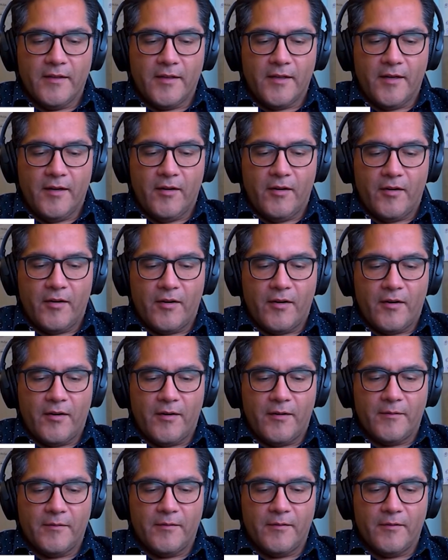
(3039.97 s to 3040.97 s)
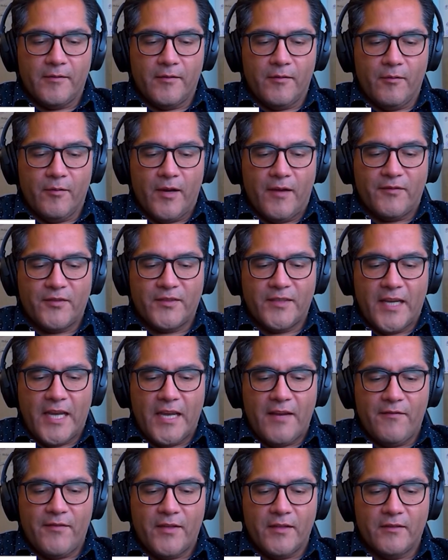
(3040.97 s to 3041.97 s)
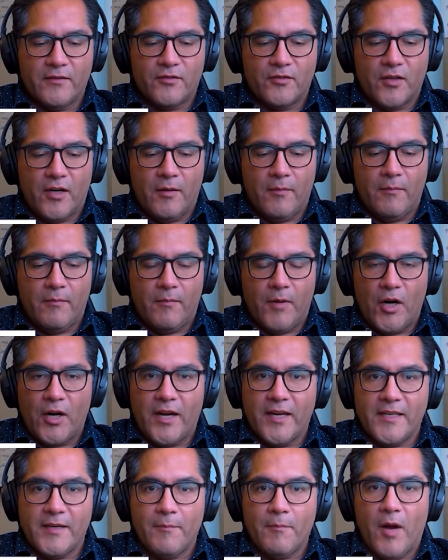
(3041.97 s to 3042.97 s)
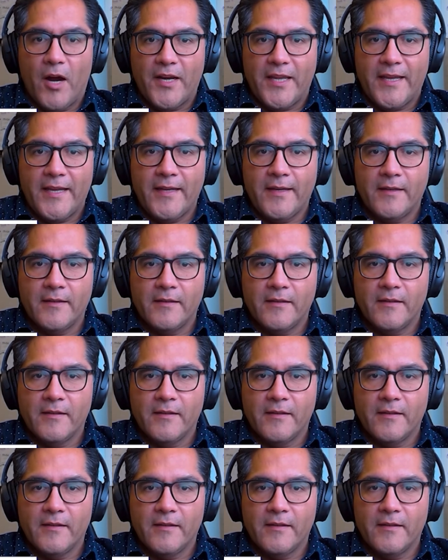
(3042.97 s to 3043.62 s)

we have saved some marketing money